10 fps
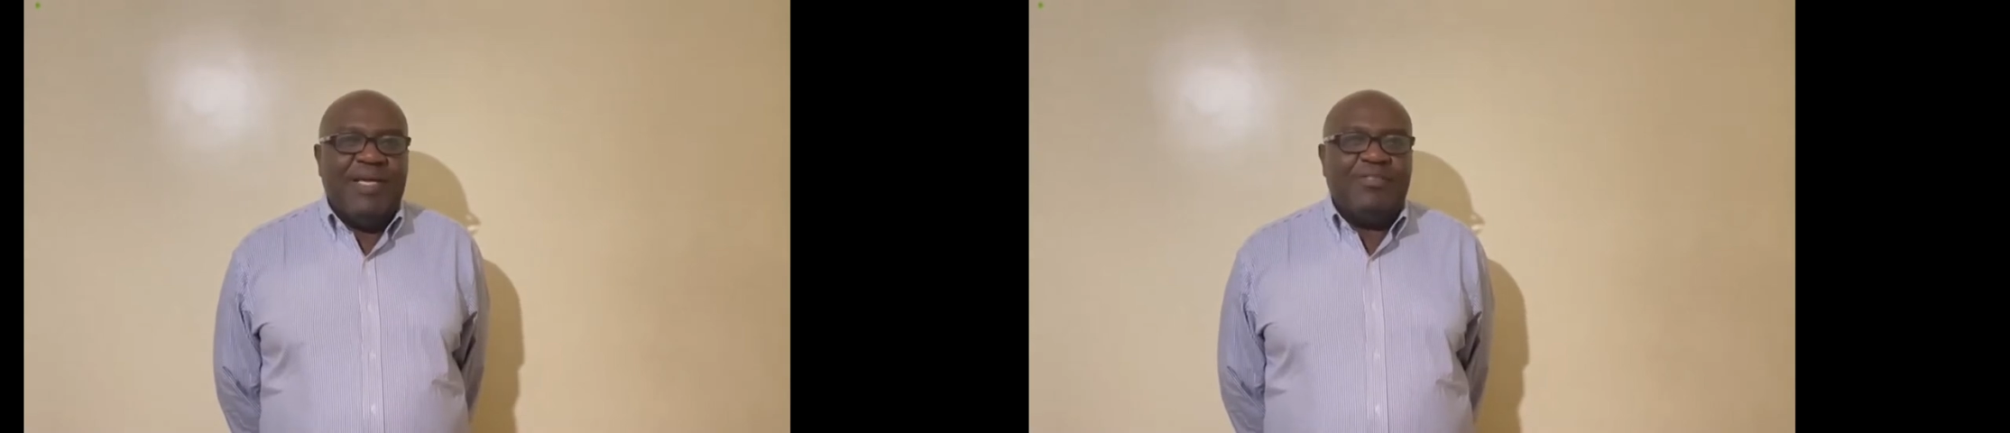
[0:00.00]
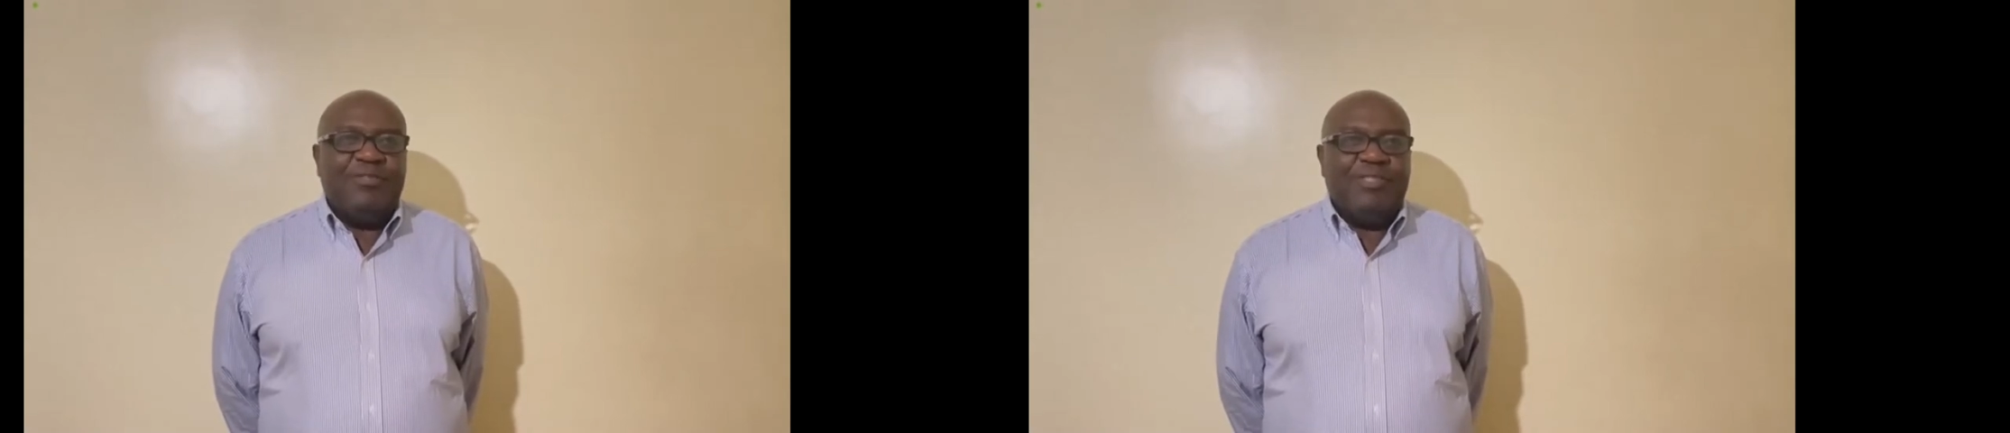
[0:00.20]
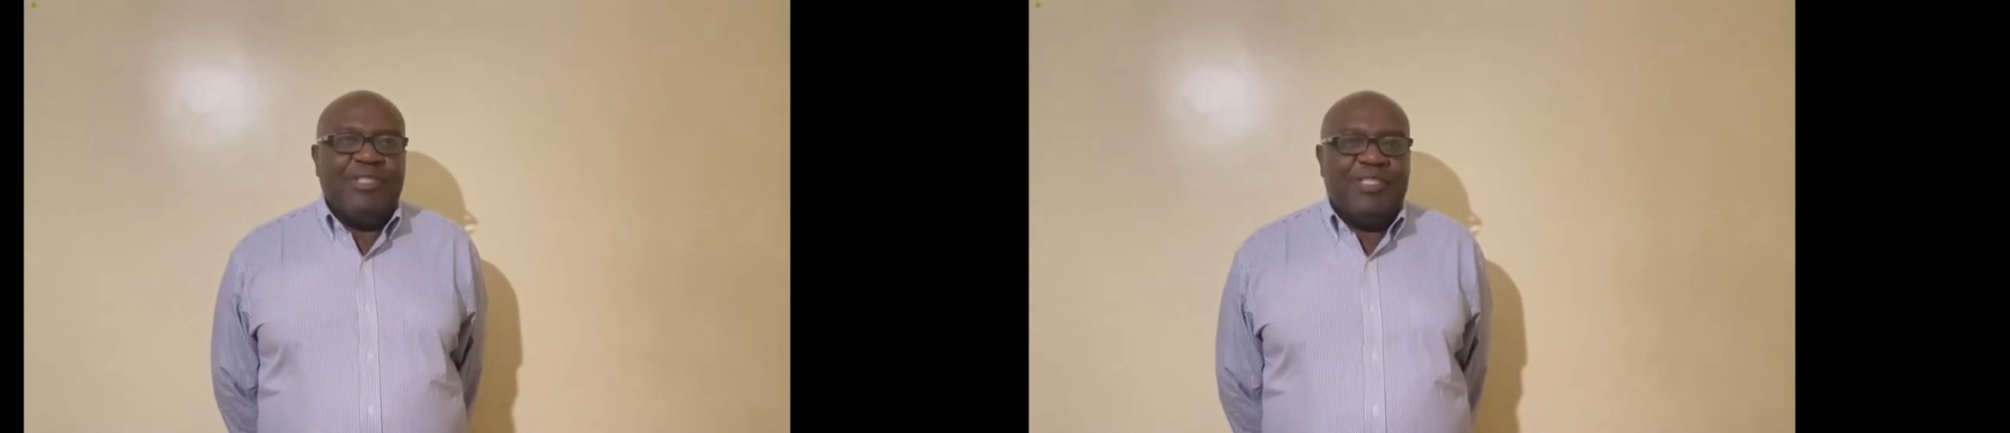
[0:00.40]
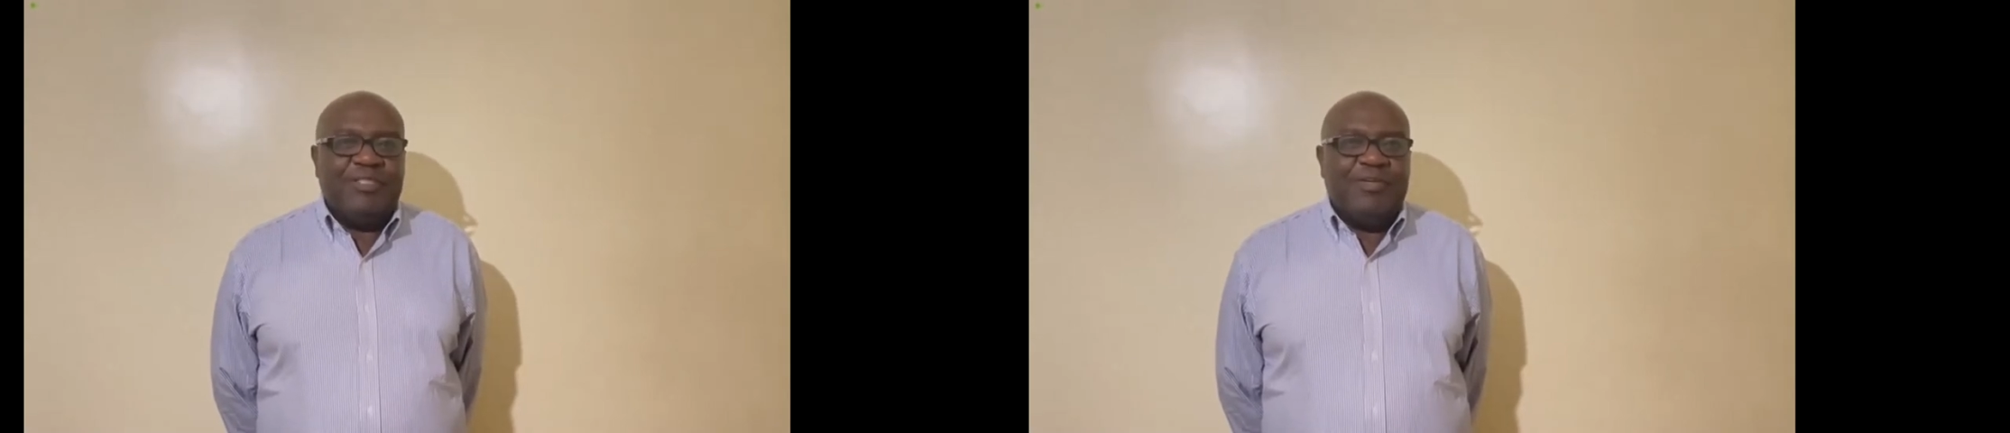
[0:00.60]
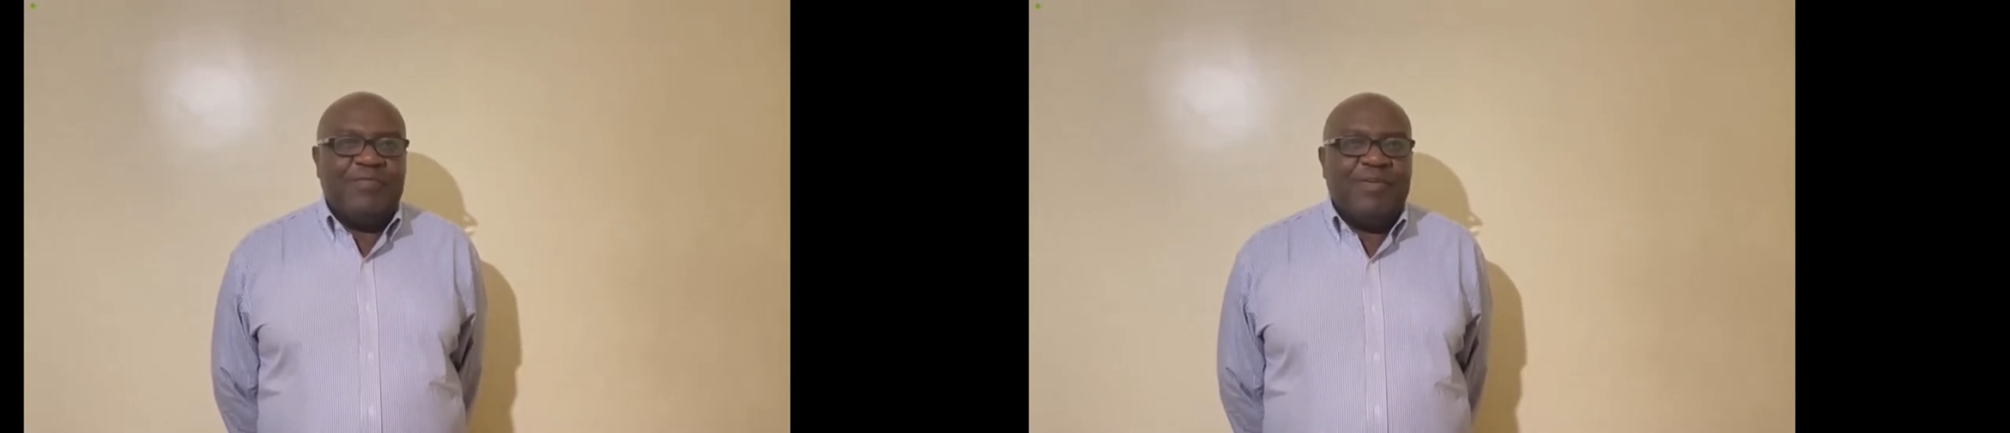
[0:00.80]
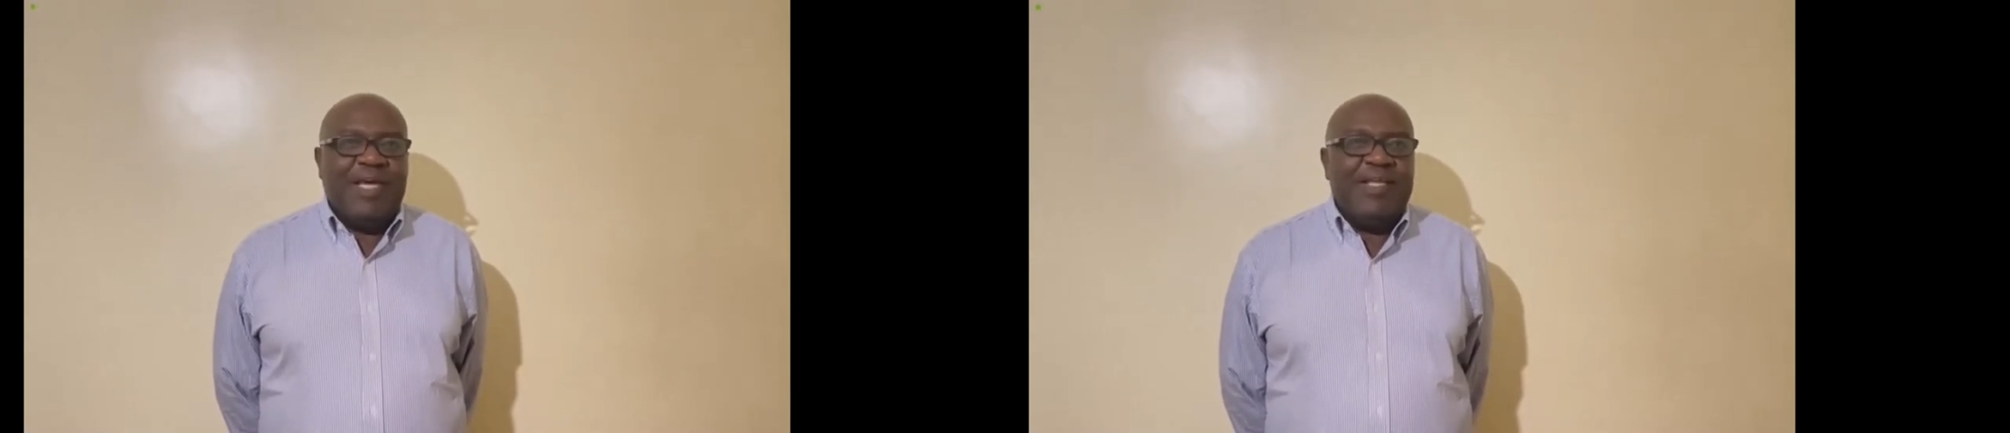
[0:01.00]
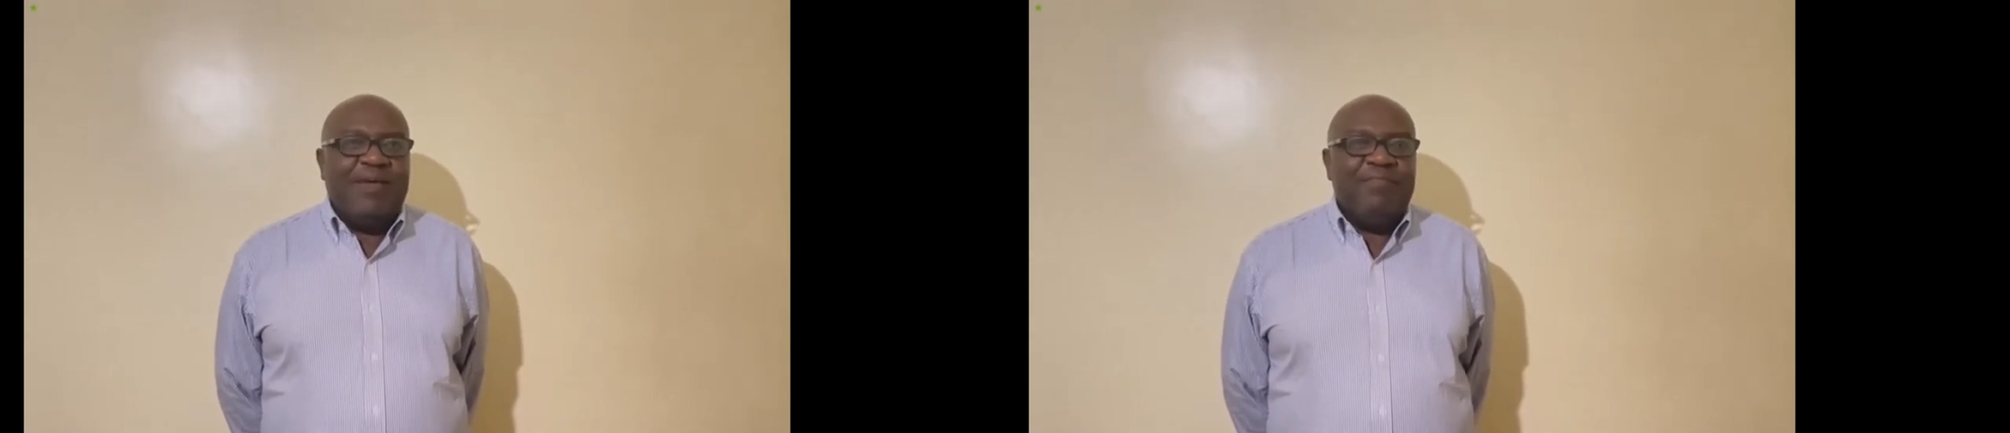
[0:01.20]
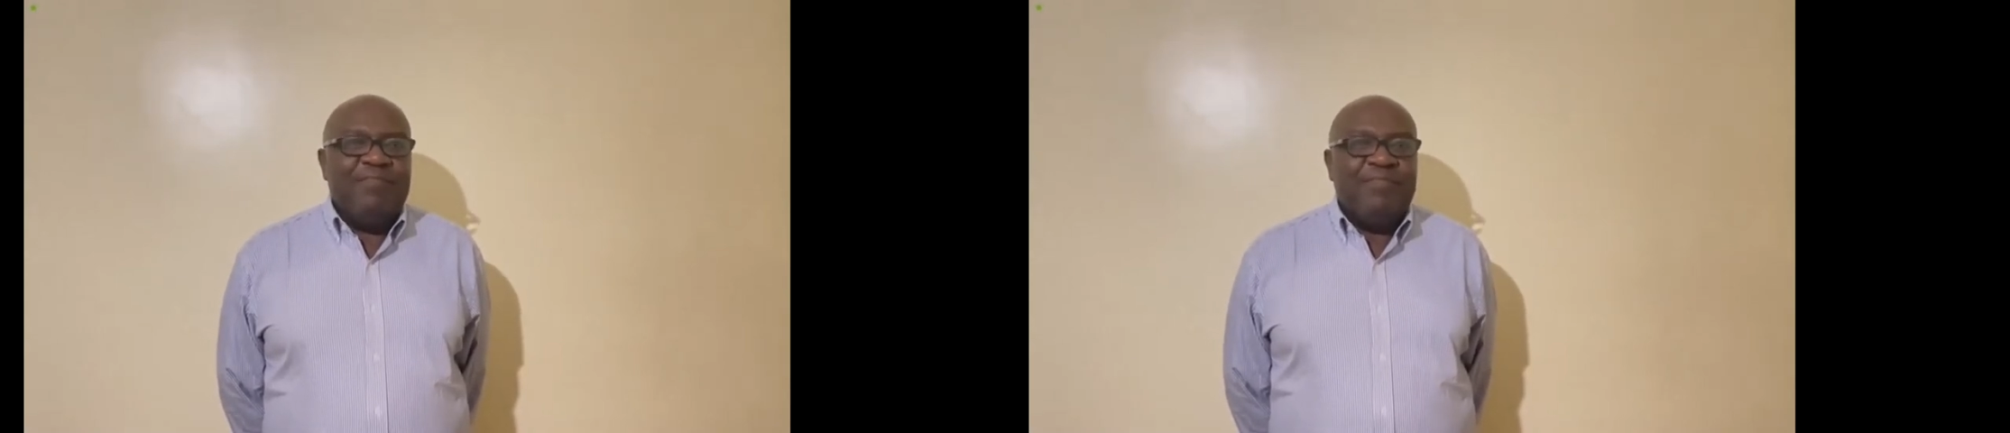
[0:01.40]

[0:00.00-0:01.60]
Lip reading: Association of Kenya,